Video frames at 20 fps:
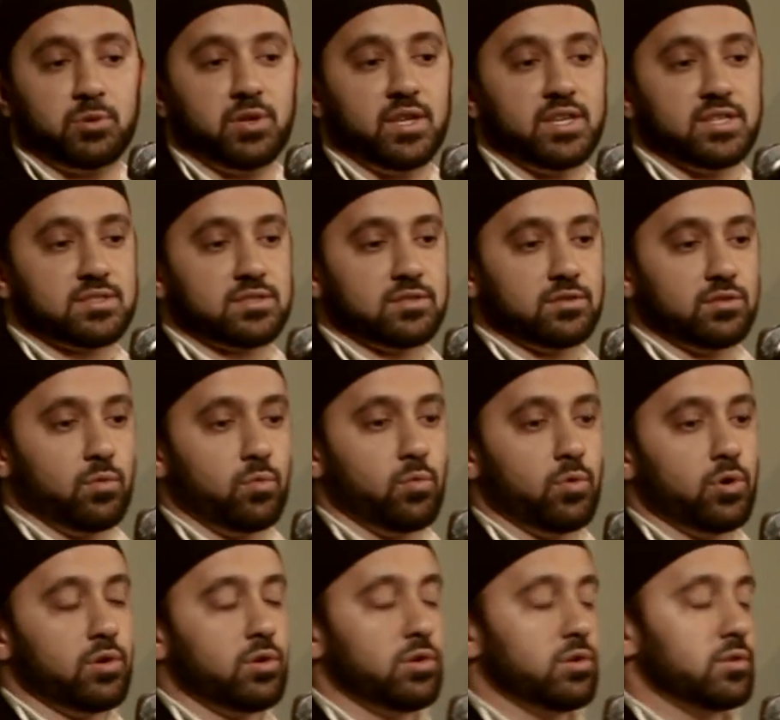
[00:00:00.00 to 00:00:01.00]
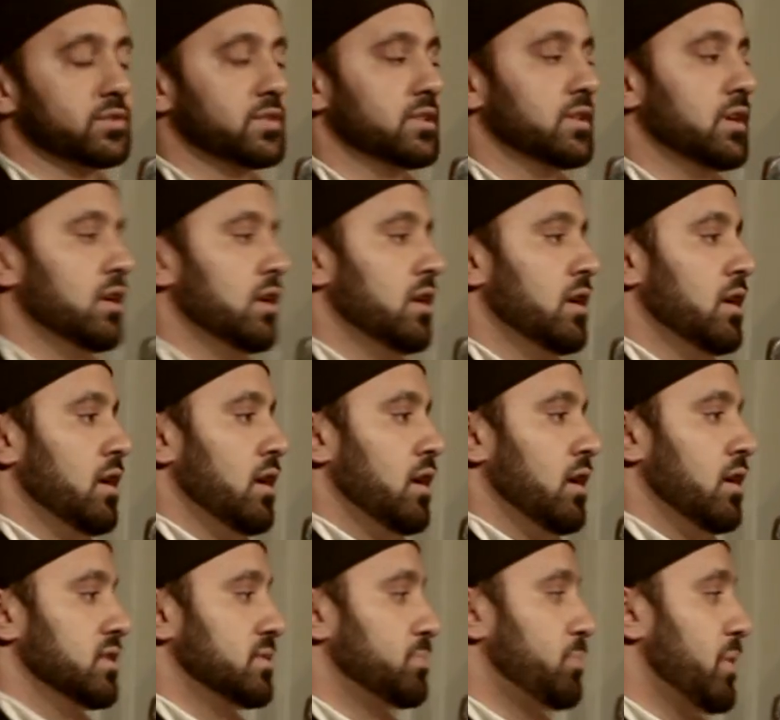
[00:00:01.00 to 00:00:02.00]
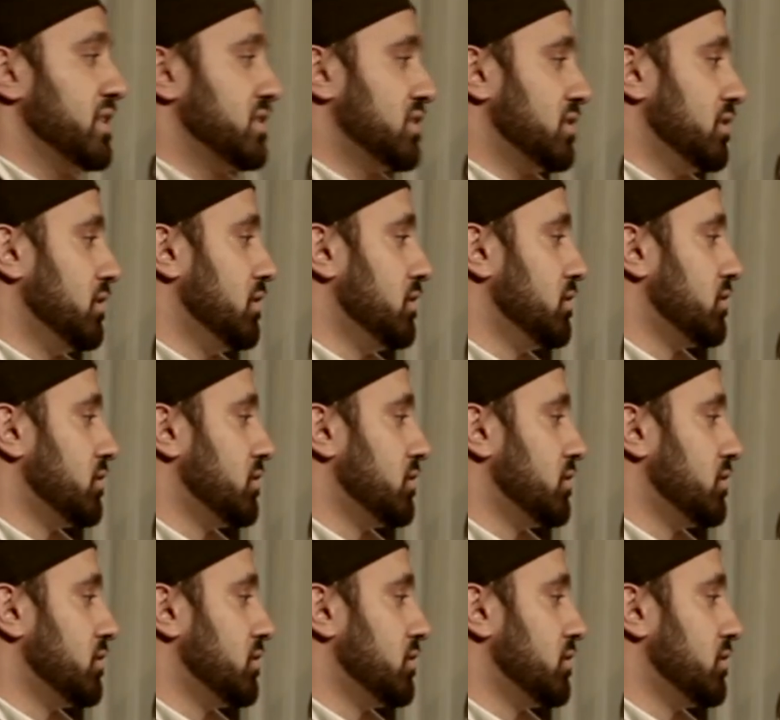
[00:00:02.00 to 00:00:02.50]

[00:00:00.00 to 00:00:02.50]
place in the world, especially